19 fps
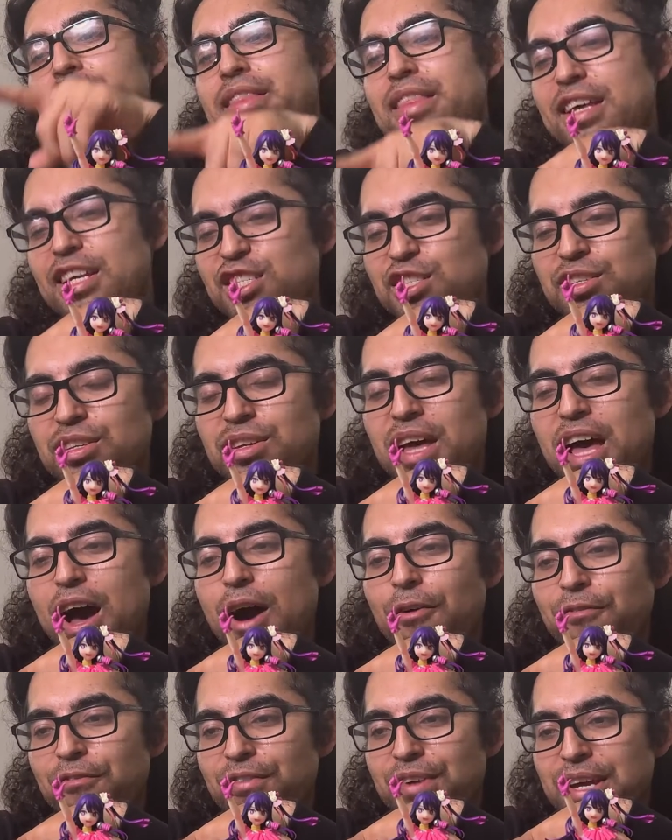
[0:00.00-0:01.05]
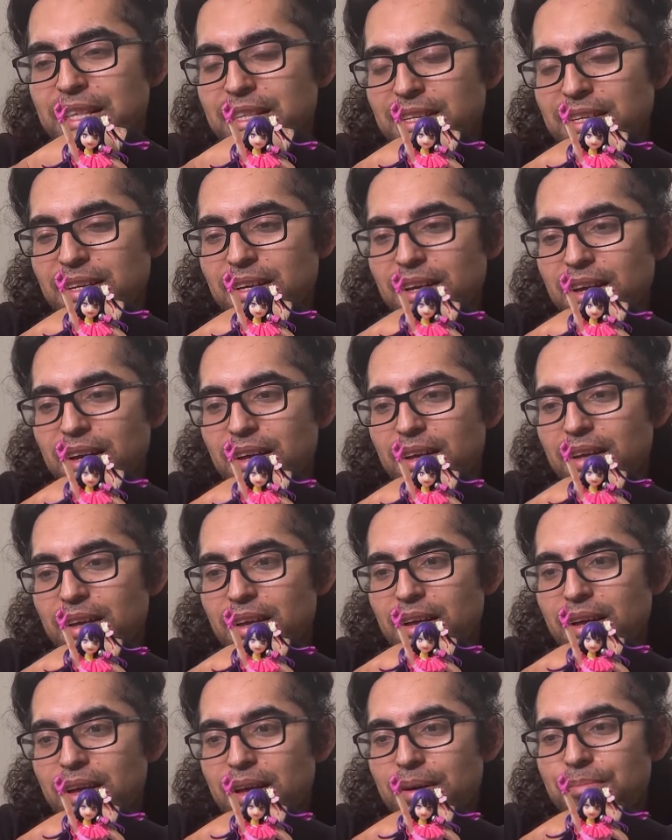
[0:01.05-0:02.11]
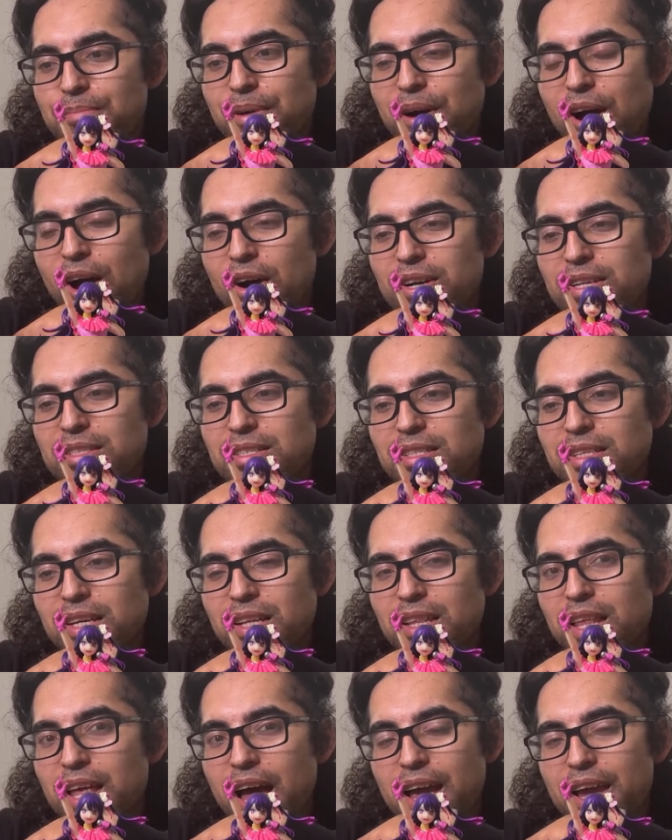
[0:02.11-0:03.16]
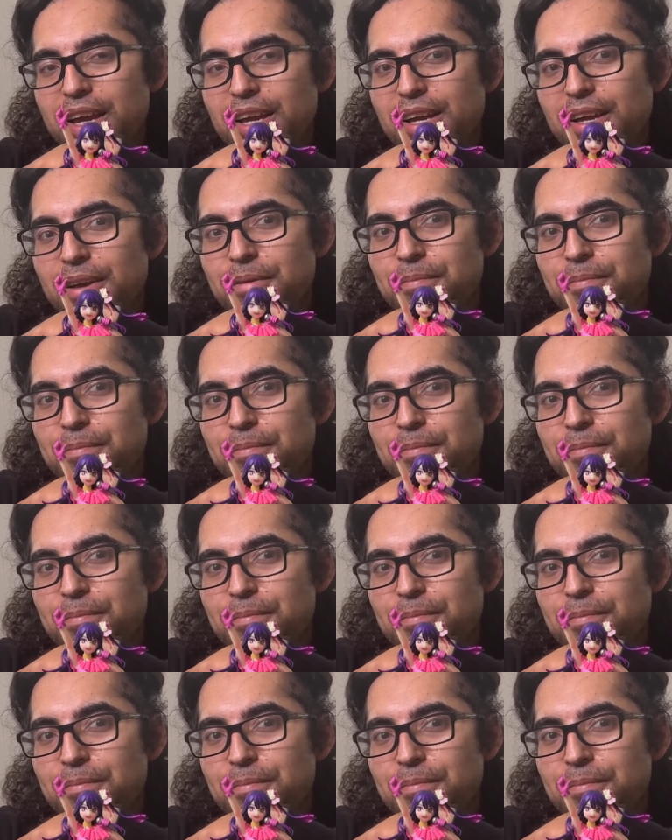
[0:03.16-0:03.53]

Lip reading: this outfit, but honestly, like,